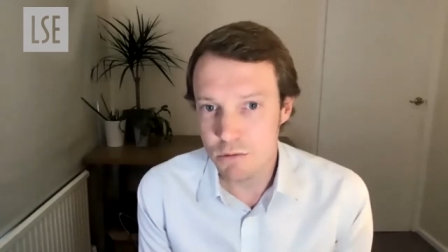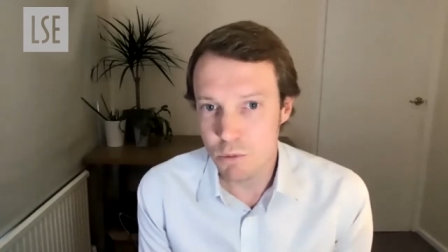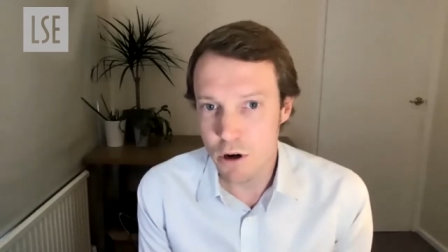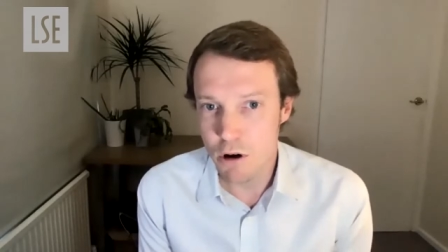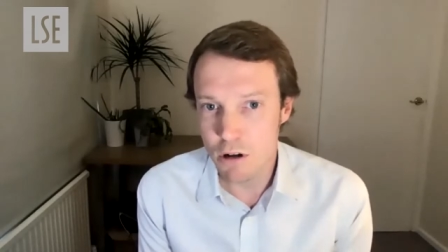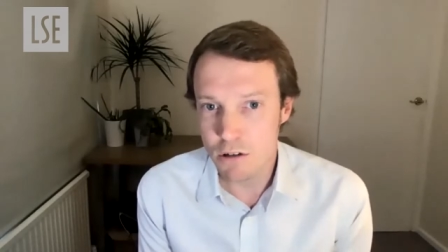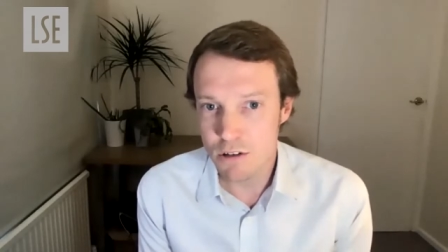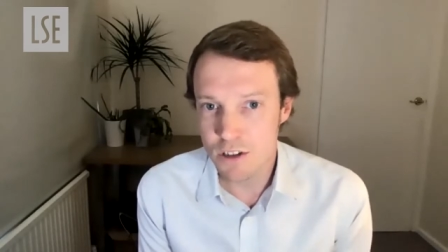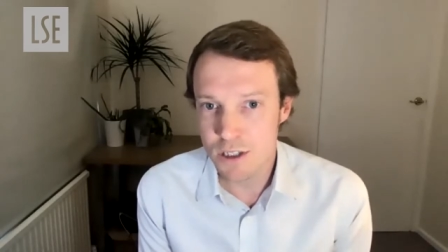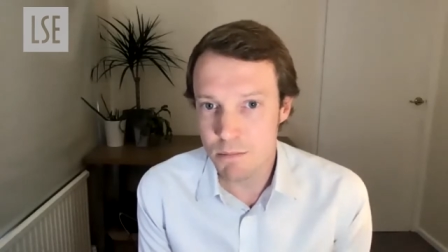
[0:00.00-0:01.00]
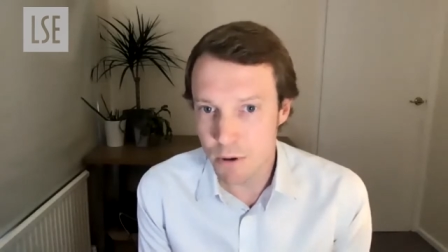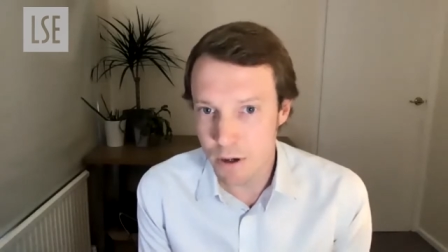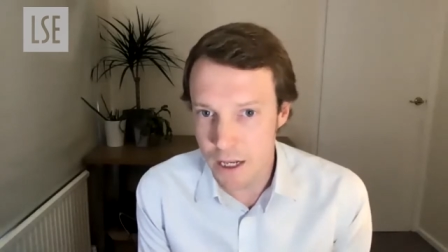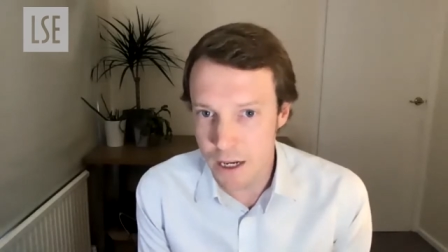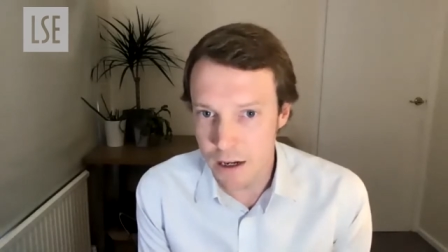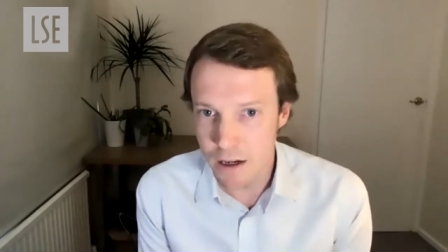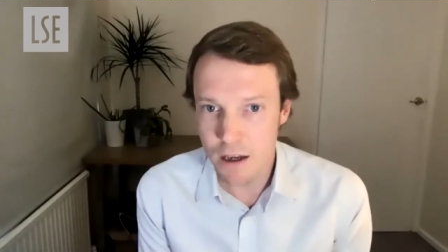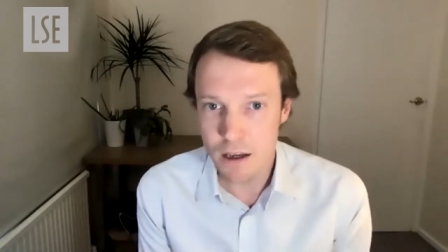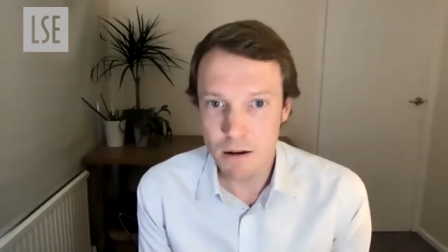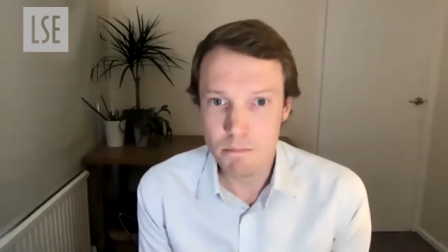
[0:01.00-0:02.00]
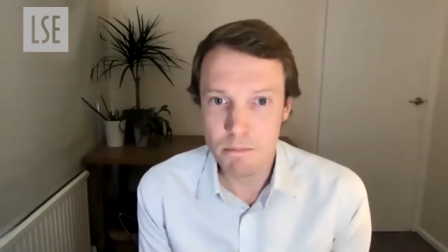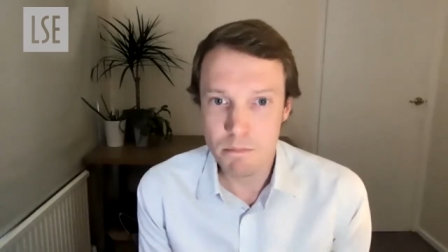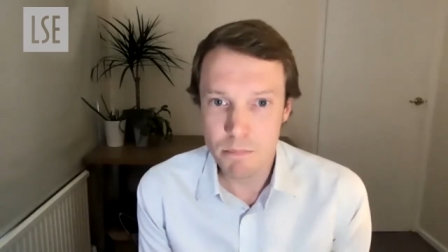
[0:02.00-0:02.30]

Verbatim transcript: were not simply um,